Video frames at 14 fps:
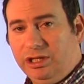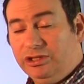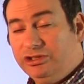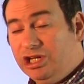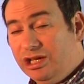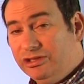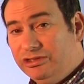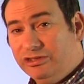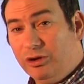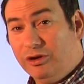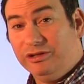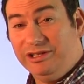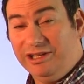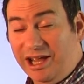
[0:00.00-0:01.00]
Chances
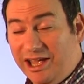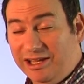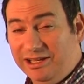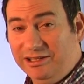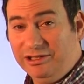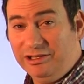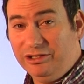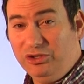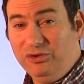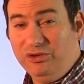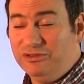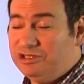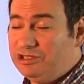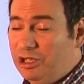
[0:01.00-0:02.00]
are today you
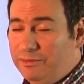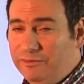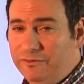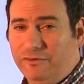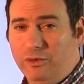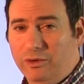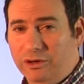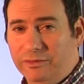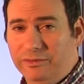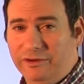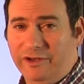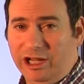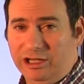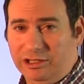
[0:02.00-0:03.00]
use some form
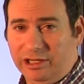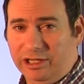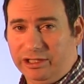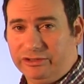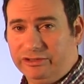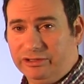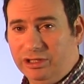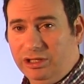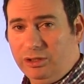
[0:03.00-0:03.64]
of analytics,